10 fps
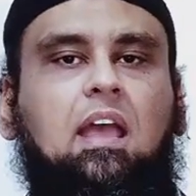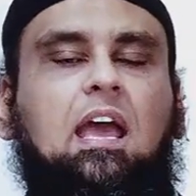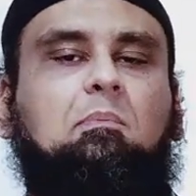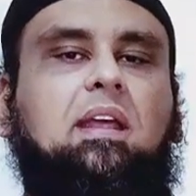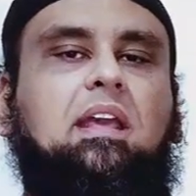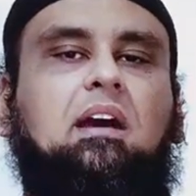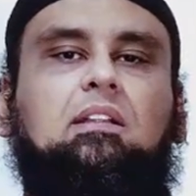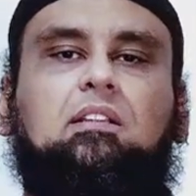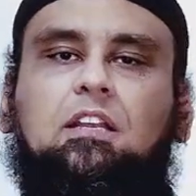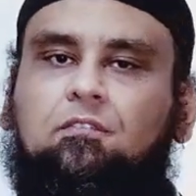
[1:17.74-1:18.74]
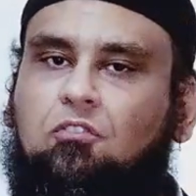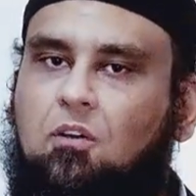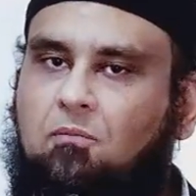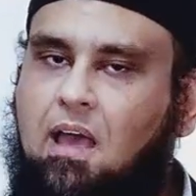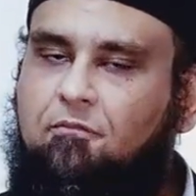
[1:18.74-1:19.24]
and many other things
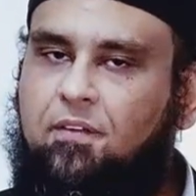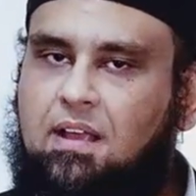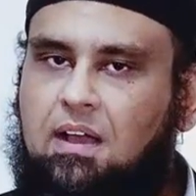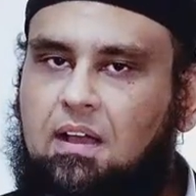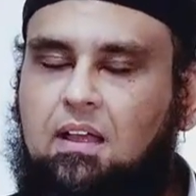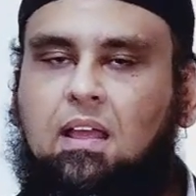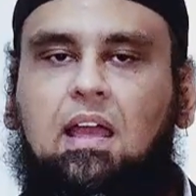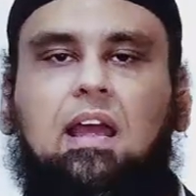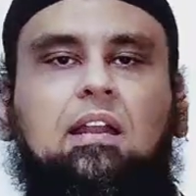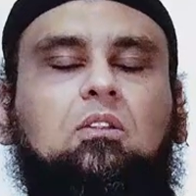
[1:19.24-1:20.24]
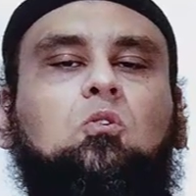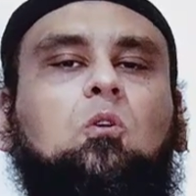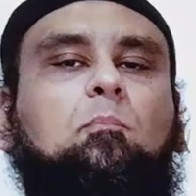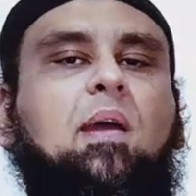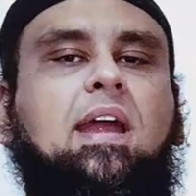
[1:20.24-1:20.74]
from Africa and
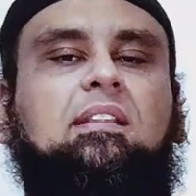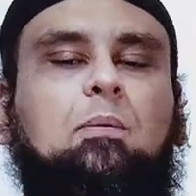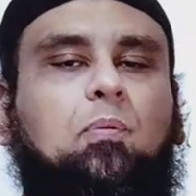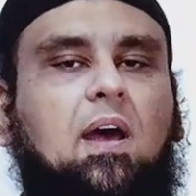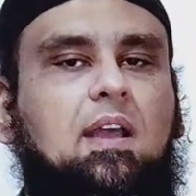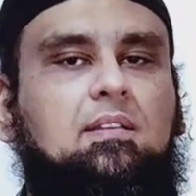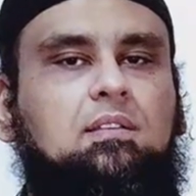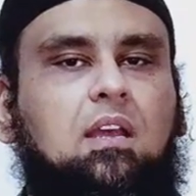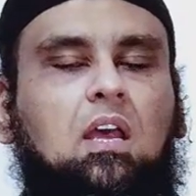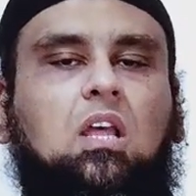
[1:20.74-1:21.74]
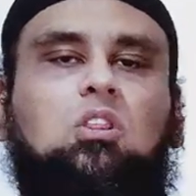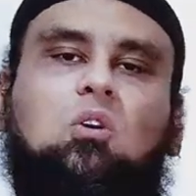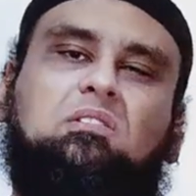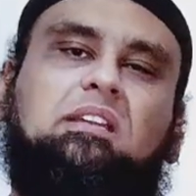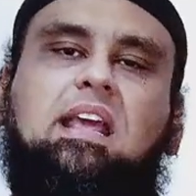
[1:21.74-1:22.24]
who paid the price?
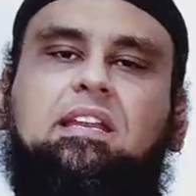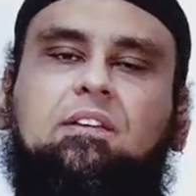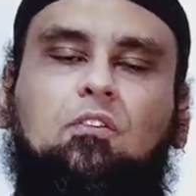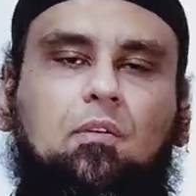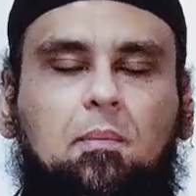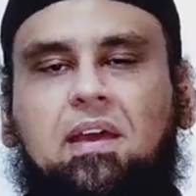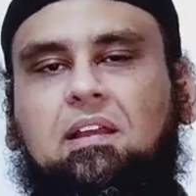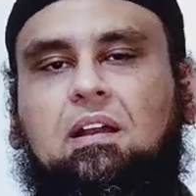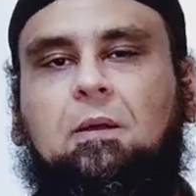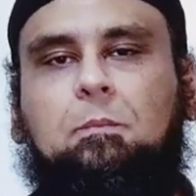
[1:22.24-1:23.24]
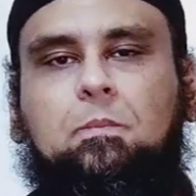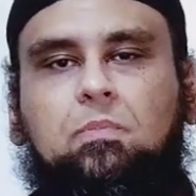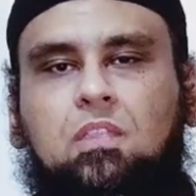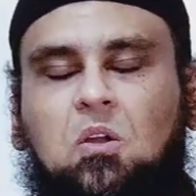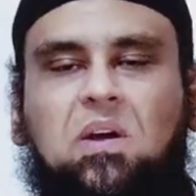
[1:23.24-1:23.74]
Those native of America.
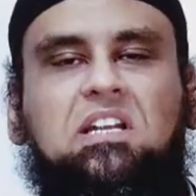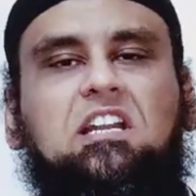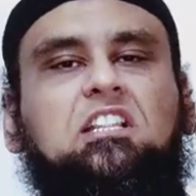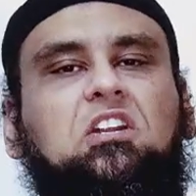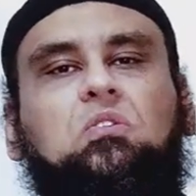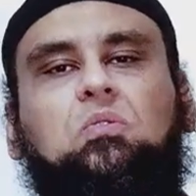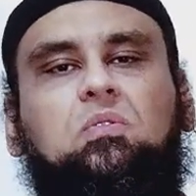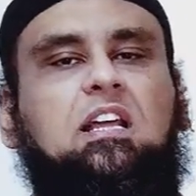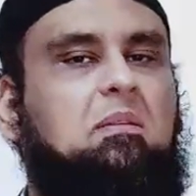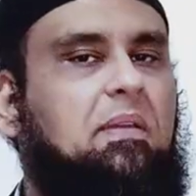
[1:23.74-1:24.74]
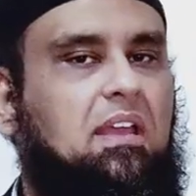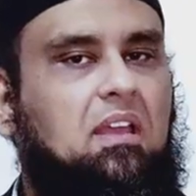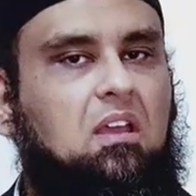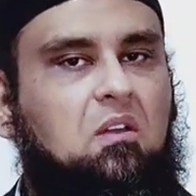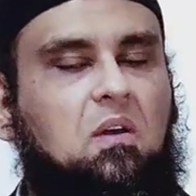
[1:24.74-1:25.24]
What did they do? Tell me.
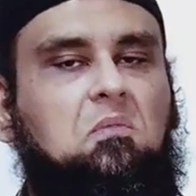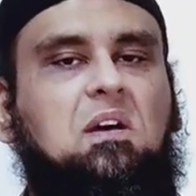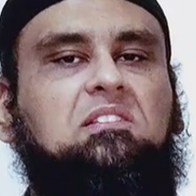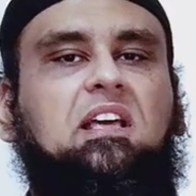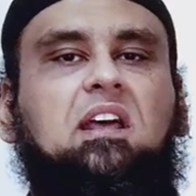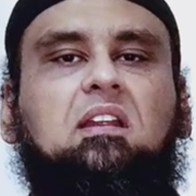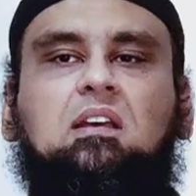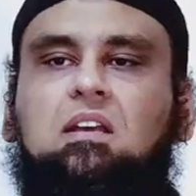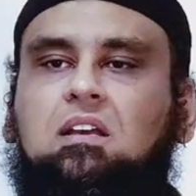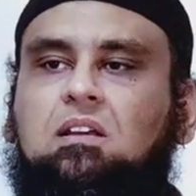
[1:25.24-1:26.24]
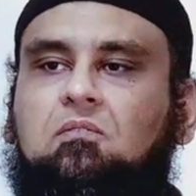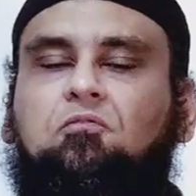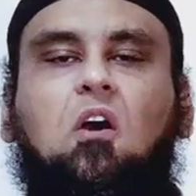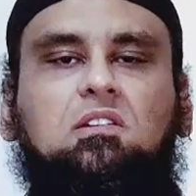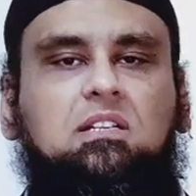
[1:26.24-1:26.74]
What was their
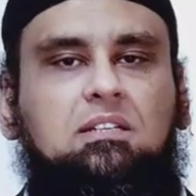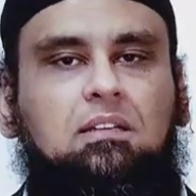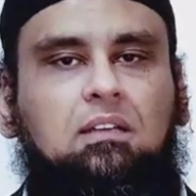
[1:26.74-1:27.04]
fault?